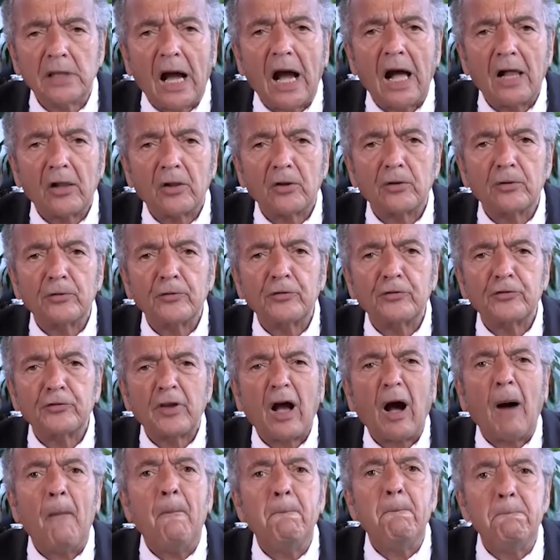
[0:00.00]

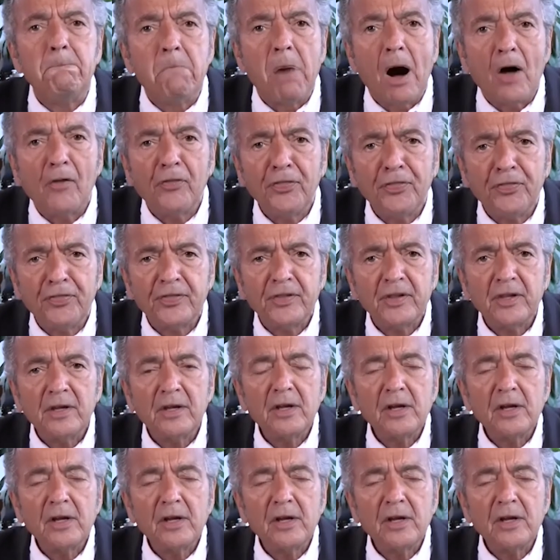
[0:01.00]
a month